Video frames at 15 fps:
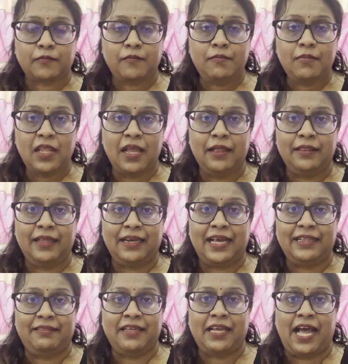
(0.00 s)
that I
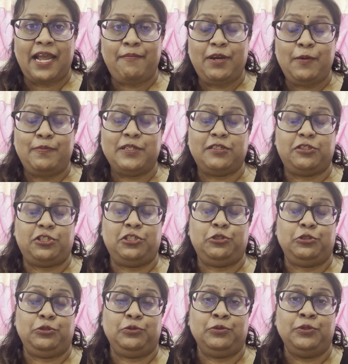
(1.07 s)
think I'm in a position to
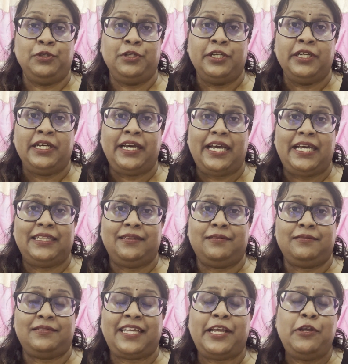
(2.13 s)
do. And
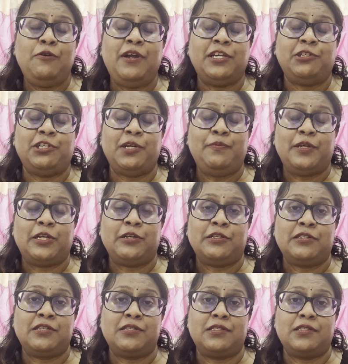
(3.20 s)
thank you, Andrea,
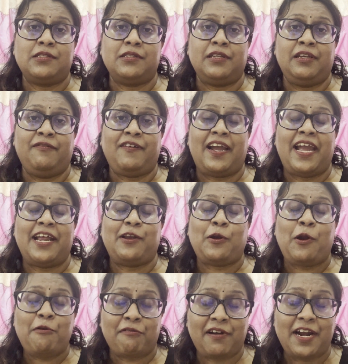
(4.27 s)
because if I had not
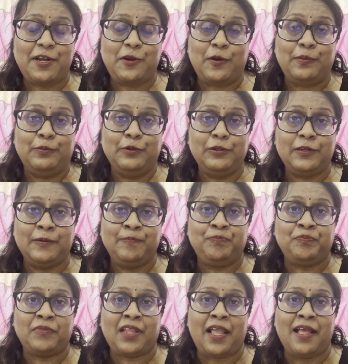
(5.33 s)
read your book,
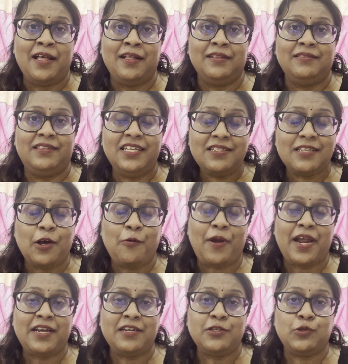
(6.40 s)
this
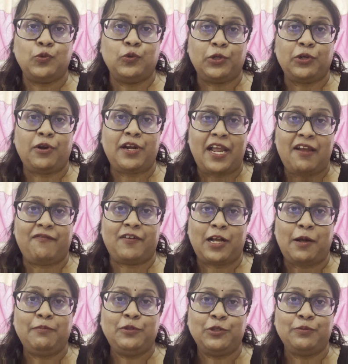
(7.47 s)
awareness would not have come
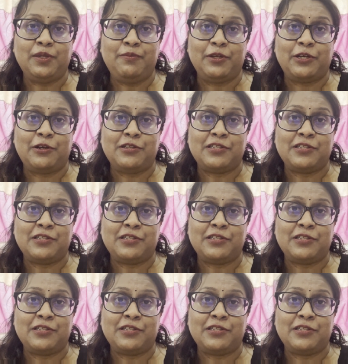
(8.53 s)
to me, because